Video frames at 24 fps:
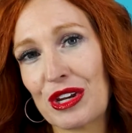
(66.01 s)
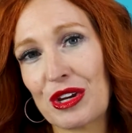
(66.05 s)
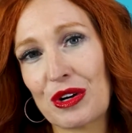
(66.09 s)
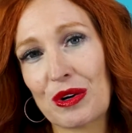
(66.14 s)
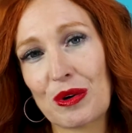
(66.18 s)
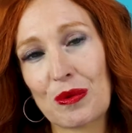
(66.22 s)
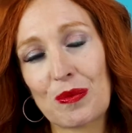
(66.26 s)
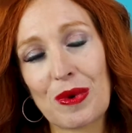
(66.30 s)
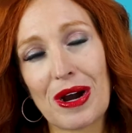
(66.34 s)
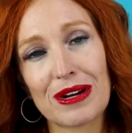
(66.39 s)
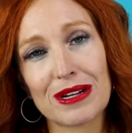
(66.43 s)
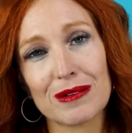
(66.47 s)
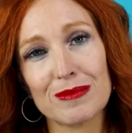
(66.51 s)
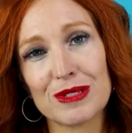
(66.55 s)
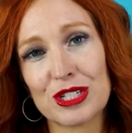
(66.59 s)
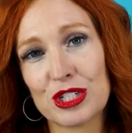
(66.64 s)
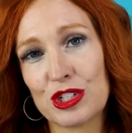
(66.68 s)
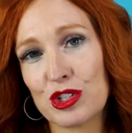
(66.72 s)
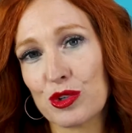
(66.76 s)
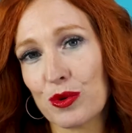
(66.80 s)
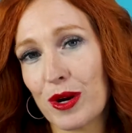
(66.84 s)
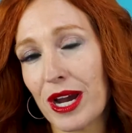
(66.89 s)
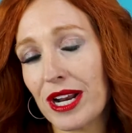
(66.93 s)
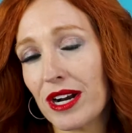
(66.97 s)
You're welcome
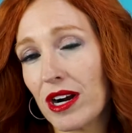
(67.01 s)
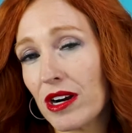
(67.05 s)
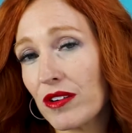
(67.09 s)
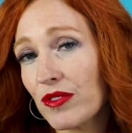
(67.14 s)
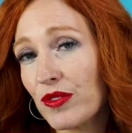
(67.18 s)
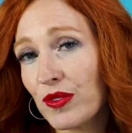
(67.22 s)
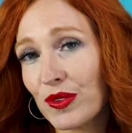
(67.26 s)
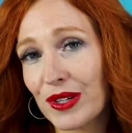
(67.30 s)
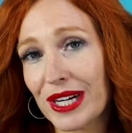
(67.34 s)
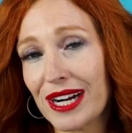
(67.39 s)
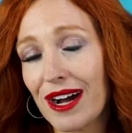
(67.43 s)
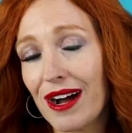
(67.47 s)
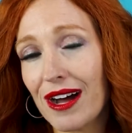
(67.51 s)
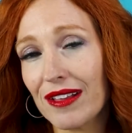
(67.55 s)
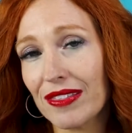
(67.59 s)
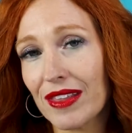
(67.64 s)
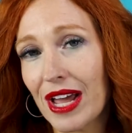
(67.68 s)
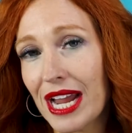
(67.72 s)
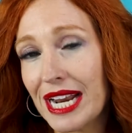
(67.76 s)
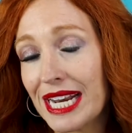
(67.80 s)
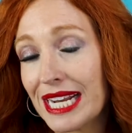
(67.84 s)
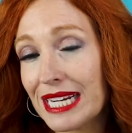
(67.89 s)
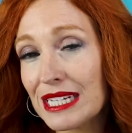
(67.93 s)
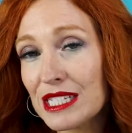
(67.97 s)
to join our free
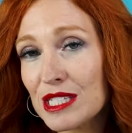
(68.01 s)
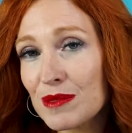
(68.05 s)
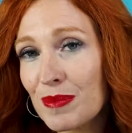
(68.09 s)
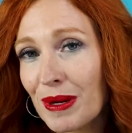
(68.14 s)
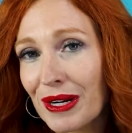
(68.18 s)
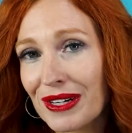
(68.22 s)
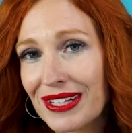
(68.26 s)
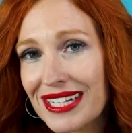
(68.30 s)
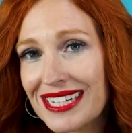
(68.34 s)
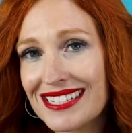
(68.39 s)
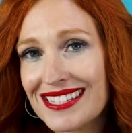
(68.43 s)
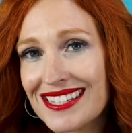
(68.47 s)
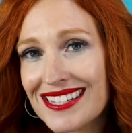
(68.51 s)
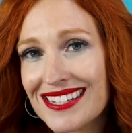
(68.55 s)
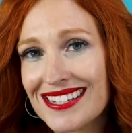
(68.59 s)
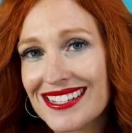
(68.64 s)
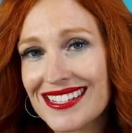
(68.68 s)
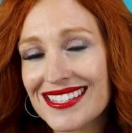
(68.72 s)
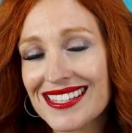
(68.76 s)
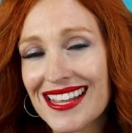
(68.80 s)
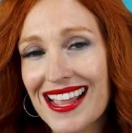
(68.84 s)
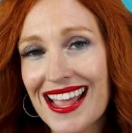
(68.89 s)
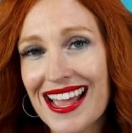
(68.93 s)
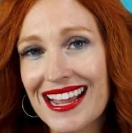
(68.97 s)
online
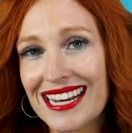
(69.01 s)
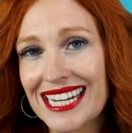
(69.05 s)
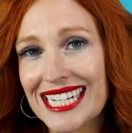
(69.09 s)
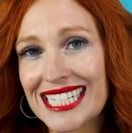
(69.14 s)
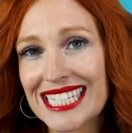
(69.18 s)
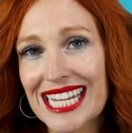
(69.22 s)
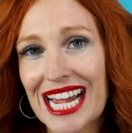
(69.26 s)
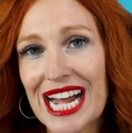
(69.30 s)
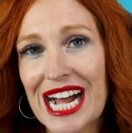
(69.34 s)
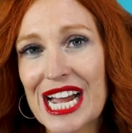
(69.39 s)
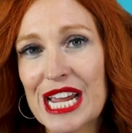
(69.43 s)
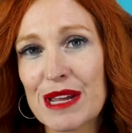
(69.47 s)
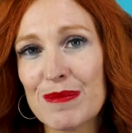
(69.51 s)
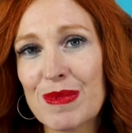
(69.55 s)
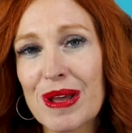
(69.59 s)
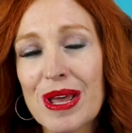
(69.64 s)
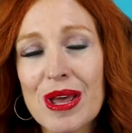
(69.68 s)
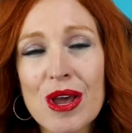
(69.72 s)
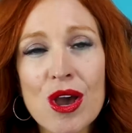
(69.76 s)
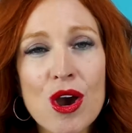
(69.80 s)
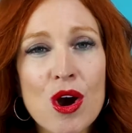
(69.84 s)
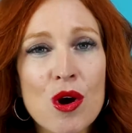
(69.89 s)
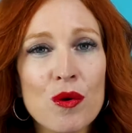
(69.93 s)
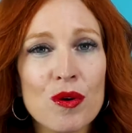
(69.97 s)
experiences anytime.
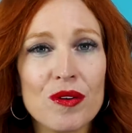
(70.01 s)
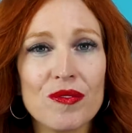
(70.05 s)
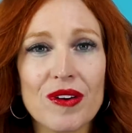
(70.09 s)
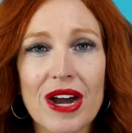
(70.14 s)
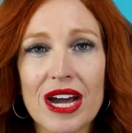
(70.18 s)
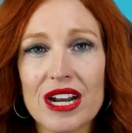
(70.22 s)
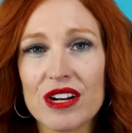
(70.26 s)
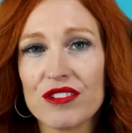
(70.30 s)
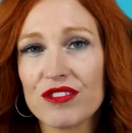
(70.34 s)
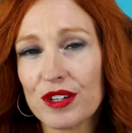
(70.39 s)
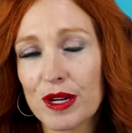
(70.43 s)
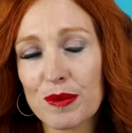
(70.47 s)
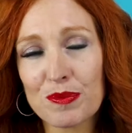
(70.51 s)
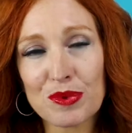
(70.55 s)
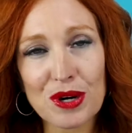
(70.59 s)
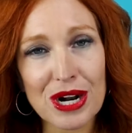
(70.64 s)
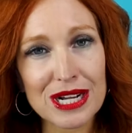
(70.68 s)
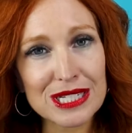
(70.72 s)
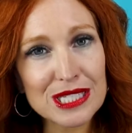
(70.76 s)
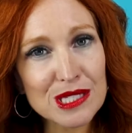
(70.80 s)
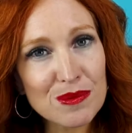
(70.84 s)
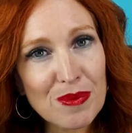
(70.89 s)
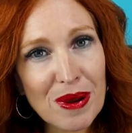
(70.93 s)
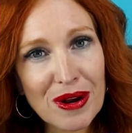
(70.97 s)
We've got a free
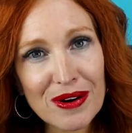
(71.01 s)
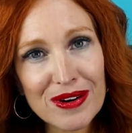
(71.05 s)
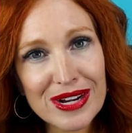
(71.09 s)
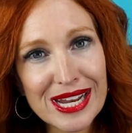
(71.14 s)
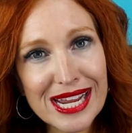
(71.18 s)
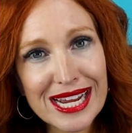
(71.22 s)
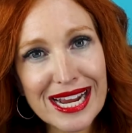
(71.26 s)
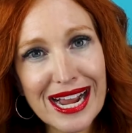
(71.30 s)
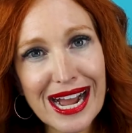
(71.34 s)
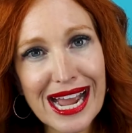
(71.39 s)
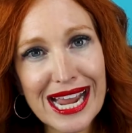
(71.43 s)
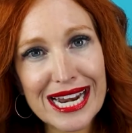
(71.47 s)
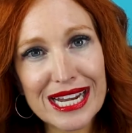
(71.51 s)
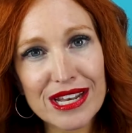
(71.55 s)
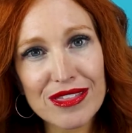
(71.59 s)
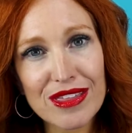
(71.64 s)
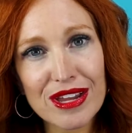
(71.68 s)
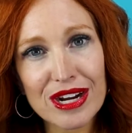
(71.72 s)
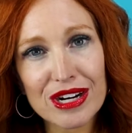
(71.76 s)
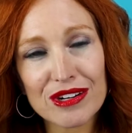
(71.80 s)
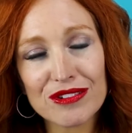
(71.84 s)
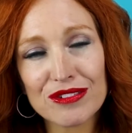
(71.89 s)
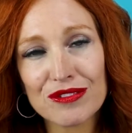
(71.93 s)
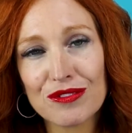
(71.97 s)
prosperity guide
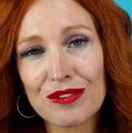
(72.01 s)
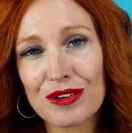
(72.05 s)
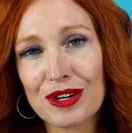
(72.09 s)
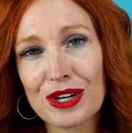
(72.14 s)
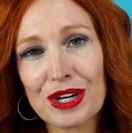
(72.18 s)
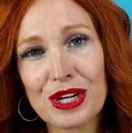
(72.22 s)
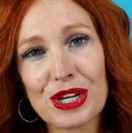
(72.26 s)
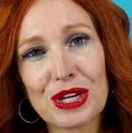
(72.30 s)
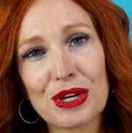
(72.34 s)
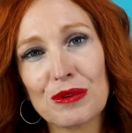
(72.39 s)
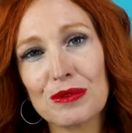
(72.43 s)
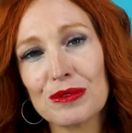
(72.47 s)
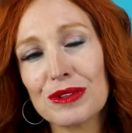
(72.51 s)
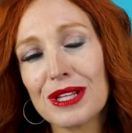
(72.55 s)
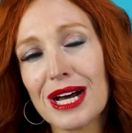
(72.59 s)
there for you.